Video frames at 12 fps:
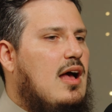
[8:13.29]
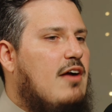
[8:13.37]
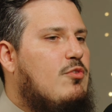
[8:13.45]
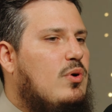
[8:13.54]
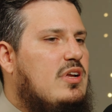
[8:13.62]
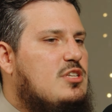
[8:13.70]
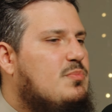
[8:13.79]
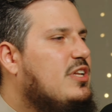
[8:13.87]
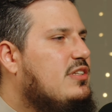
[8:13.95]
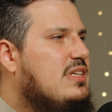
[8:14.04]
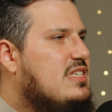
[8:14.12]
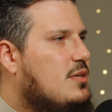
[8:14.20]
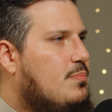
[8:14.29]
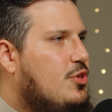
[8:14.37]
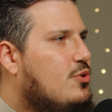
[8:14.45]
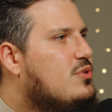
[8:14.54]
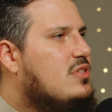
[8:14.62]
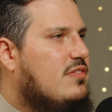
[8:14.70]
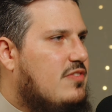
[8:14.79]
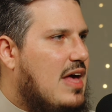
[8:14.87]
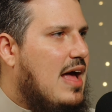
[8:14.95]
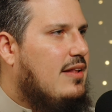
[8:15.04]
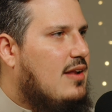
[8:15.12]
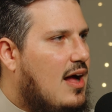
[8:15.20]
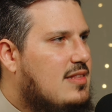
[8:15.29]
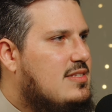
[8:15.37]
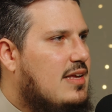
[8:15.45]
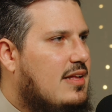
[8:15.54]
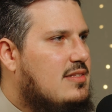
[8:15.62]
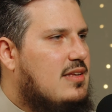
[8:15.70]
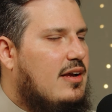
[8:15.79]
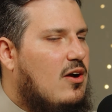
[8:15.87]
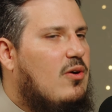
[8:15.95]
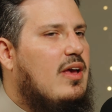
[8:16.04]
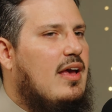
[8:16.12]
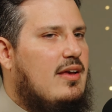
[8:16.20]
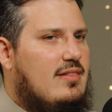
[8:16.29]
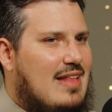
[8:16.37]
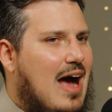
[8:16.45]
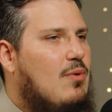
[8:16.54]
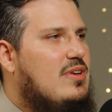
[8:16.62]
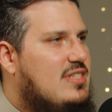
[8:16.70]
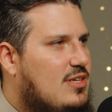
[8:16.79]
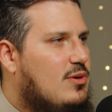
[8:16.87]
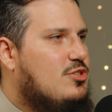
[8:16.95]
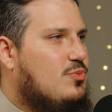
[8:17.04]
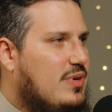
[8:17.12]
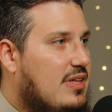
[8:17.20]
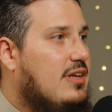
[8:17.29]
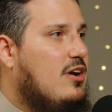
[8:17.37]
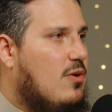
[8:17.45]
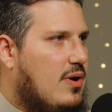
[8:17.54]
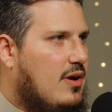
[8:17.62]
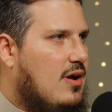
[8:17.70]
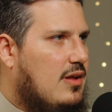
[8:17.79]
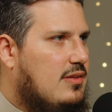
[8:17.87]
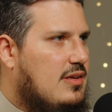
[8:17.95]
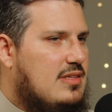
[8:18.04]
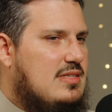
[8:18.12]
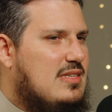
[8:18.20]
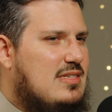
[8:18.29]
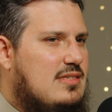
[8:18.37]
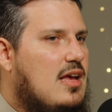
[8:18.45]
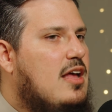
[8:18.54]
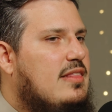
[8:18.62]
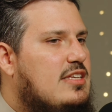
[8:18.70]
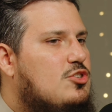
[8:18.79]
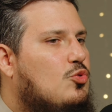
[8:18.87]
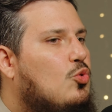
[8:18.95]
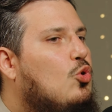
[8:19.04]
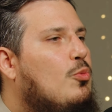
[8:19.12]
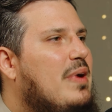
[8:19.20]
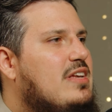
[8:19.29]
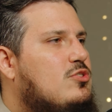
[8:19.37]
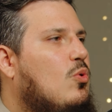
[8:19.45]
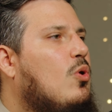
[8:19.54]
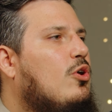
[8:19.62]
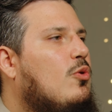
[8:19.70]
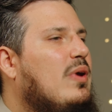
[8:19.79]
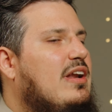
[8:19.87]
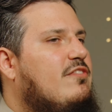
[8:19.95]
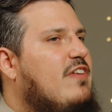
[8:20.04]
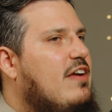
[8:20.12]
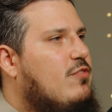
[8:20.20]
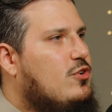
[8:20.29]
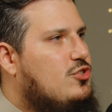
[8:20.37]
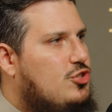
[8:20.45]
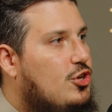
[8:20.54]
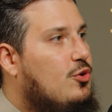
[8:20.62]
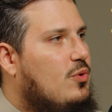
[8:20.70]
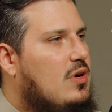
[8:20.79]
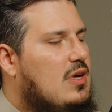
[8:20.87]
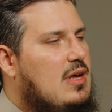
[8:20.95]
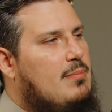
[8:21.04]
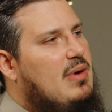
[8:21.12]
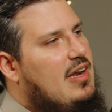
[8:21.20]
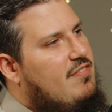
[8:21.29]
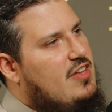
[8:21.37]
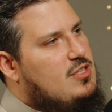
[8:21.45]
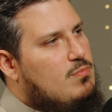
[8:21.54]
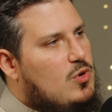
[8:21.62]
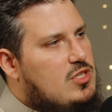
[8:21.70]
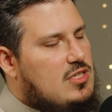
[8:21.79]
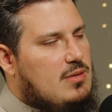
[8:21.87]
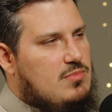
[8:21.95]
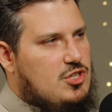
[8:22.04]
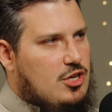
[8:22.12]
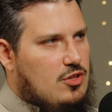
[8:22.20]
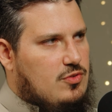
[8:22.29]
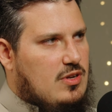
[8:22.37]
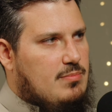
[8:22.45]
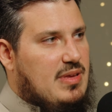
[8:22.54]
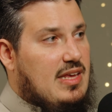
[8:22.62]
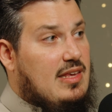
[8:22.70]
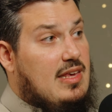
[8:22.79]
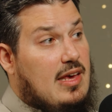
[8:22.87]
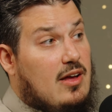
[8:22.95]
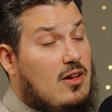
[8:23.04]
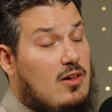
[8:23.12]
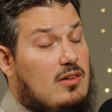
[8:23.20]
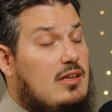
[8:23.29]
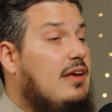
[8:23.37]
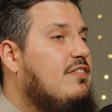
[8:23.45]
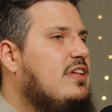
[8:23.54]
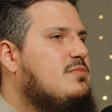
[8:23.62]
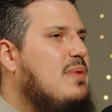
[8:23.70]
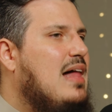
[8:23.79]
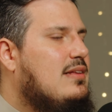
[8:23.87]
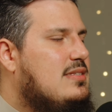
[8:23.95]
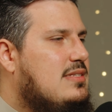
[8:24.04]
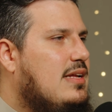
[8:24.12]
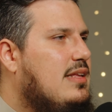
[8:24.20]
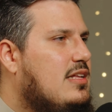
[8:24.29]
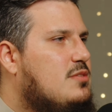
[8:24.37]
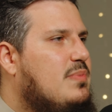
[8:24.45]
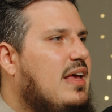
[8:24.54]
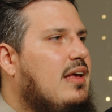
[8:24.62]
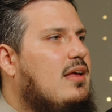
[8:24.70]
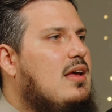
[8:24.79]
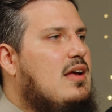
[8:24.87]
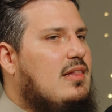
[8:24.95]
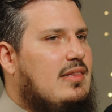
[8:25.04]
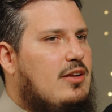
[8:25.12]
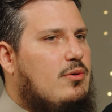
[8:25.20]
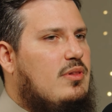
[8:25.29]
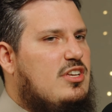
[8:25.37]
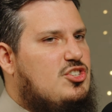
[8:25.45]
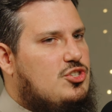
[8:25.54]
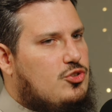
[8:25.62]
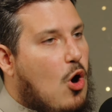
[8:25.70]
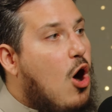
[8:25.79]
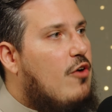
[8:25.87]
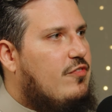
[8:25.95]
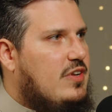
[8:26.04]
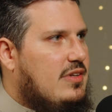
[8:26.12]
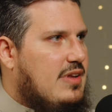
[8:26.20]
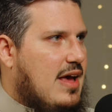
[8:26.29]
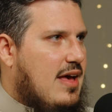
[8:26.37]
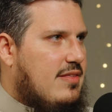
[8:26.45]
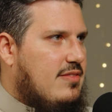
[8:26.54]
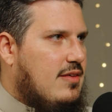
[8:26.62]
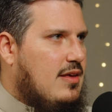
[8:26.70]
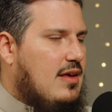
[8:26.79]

Everyone has been disabused of that nonsense. Like, okay, now we see what's really going on. This is a rule-based order when it favors you. But if it's Muslim children being killed, if it's Palestinians being literally starved to death,